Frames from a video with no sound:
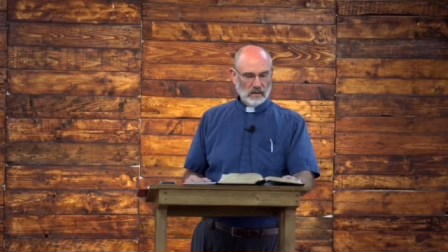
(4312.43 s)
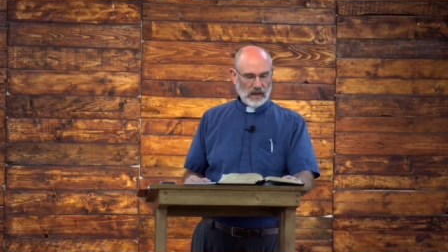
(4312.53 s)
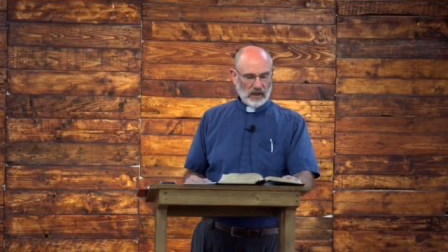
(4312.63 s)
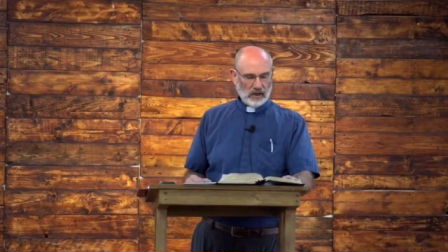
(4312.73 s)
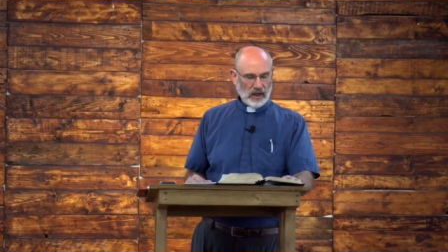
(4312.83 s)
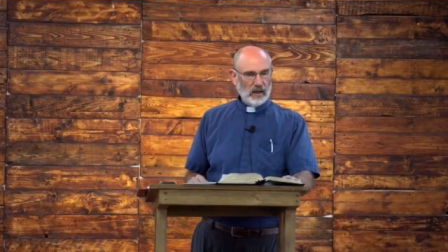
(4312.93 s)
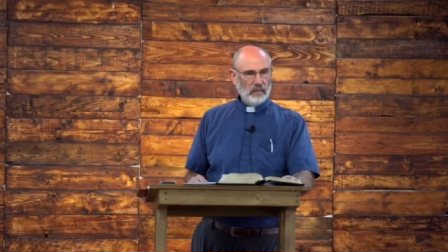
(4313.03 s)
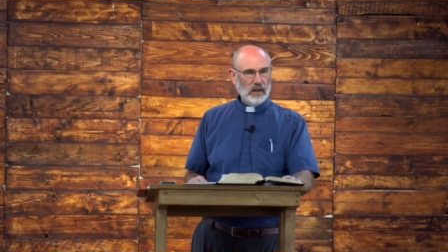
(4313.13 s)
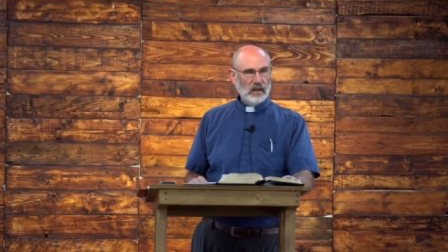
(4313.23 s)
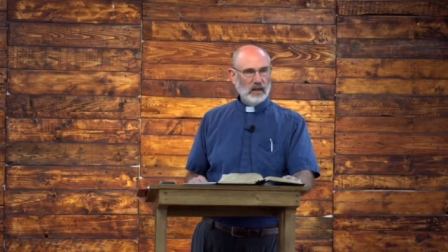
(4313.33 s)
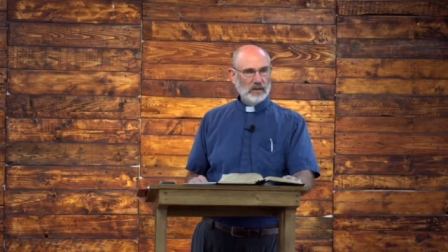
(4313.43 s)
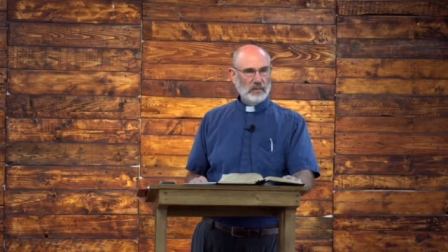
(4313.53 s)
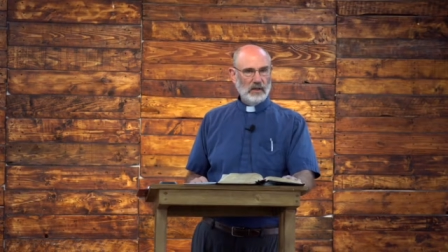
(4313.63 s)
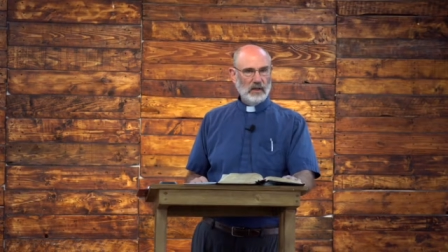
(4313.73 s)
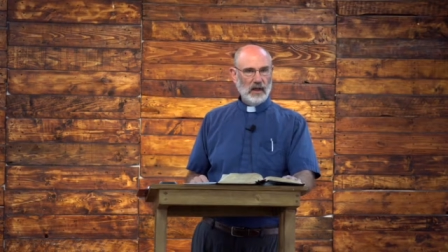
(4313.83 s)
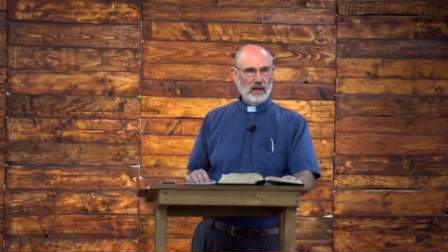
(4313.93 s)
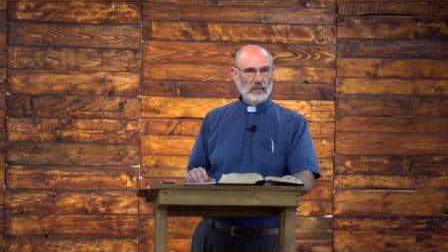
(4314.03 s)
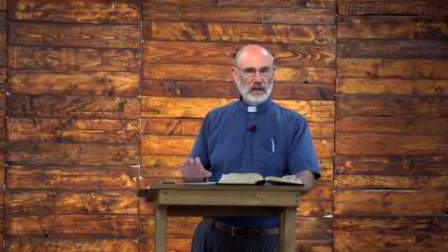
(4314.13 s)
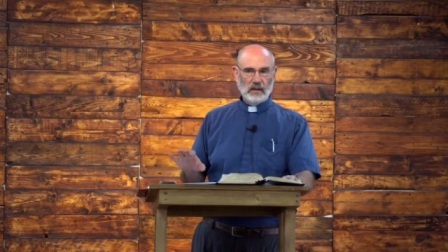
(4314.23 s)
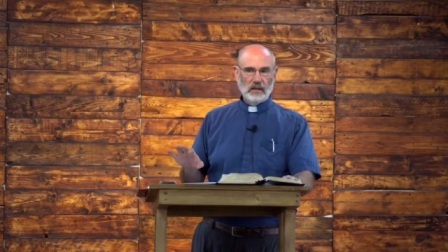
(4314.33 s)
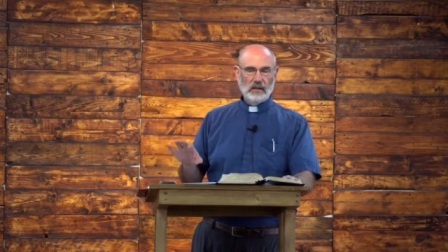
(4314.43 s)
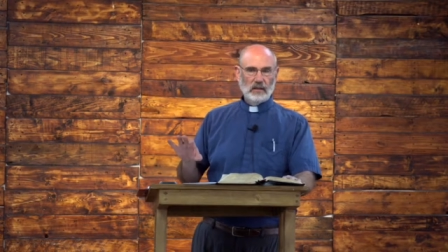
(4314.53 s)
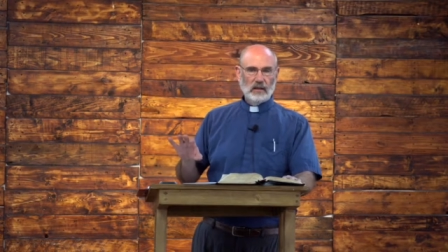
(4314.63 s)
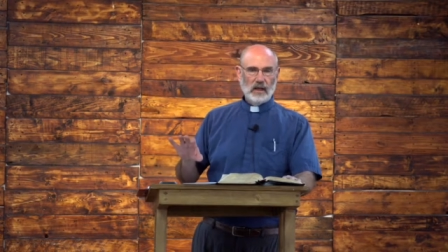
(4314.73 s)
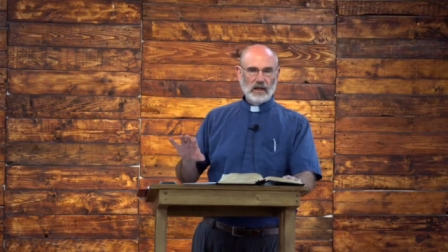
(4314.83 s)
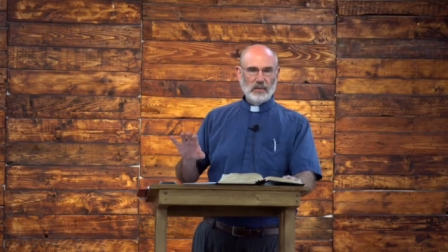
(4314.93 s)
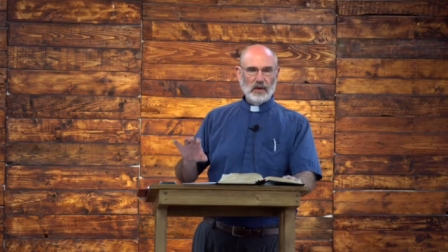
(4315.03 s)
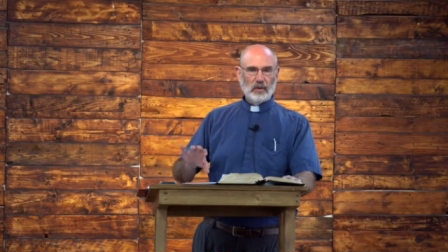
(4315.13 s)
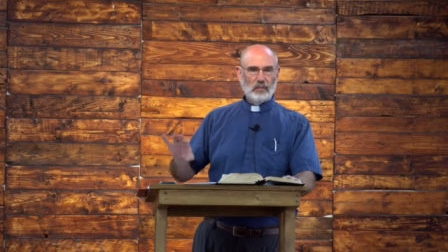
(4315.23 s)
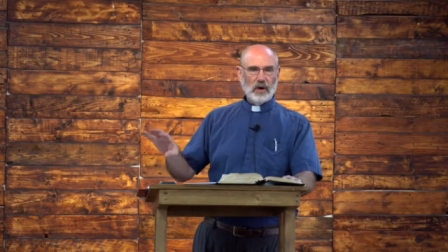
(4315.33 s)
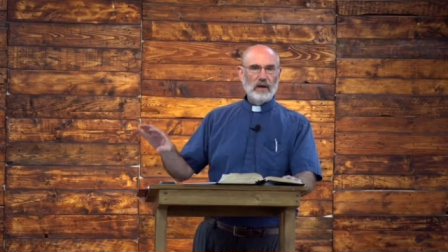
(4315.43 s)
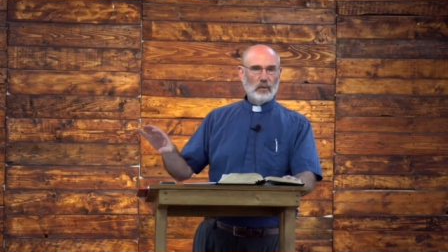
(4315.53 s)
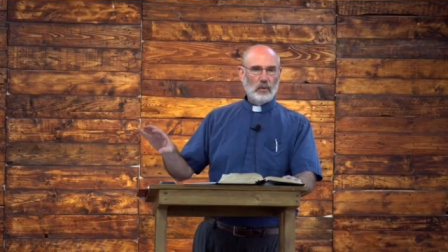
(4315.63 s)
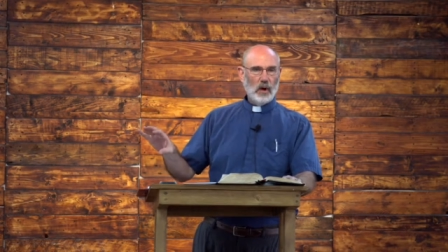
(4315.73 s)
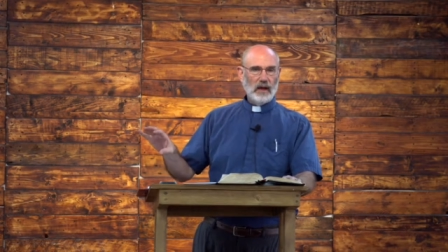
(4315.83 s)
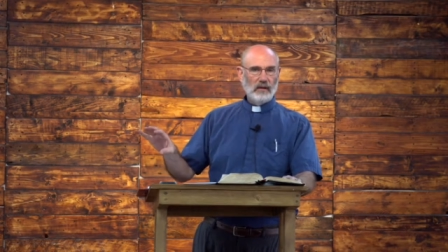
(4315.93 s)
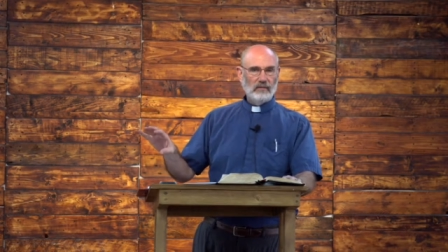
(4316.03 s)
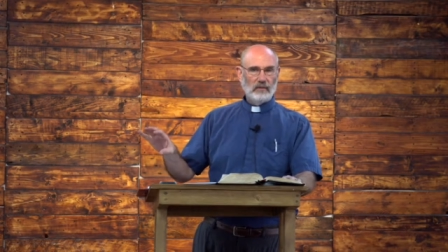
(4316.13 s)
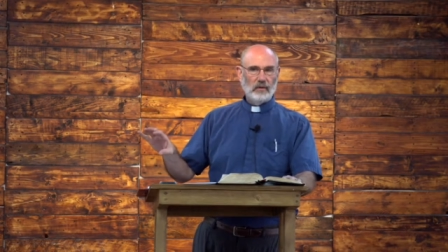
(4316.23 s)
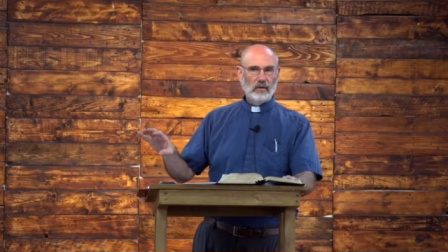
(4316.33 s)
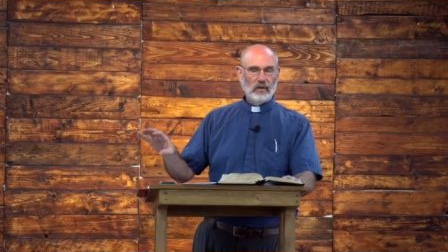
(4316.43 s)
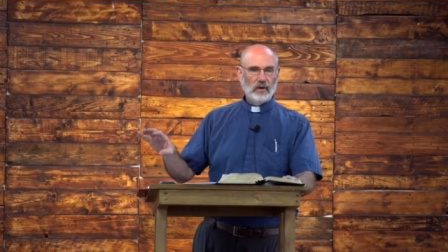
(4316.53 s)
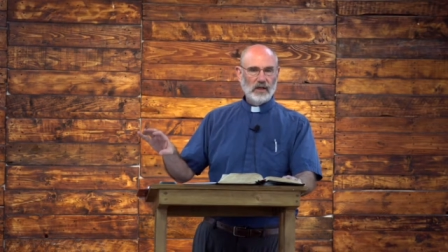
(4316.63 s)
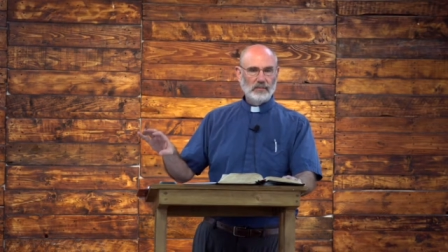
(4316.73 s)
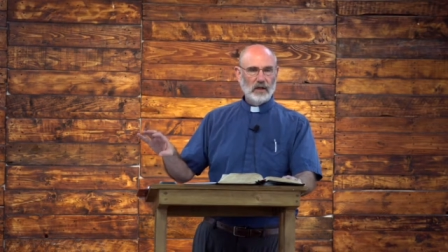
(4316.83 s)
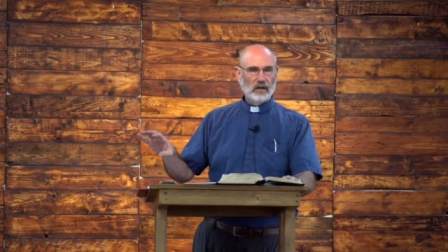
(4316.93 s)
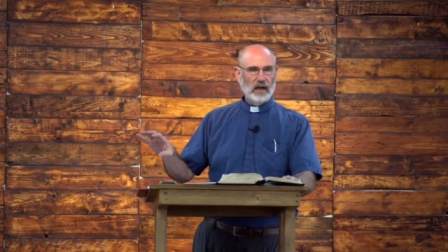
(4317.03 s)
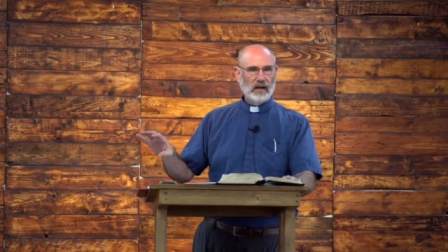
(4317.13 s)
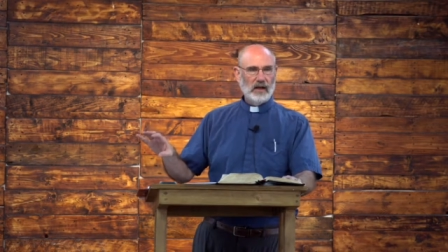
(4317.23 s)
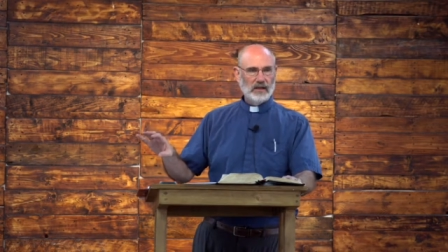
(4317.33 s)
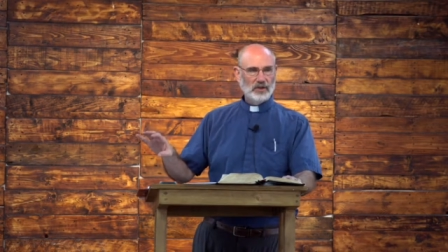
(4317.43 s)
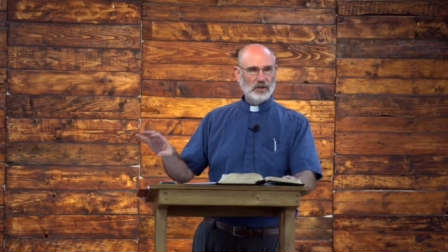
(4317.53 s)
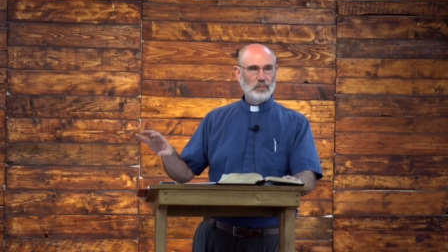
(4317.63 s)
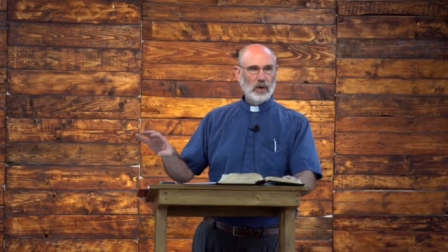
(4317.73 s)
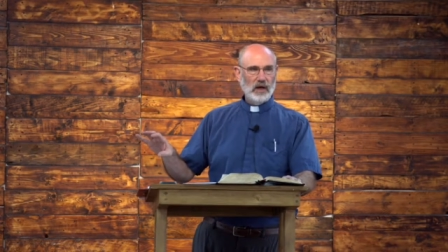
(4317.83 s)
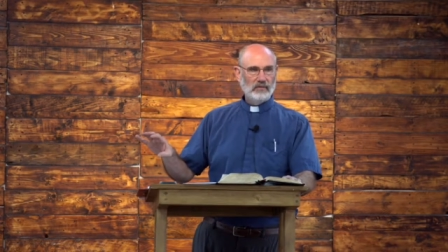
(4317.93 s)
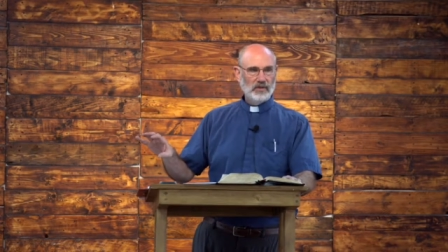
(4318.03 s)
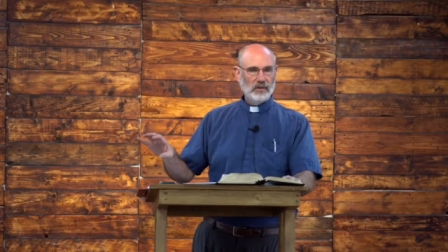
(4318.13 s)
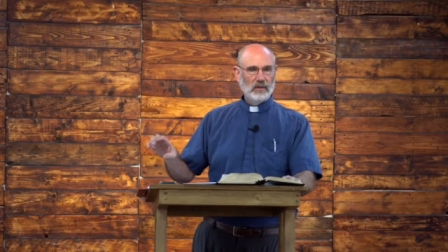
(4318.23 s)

And her enemy has been her rival wife. Her husband, Elkanah, has two wives.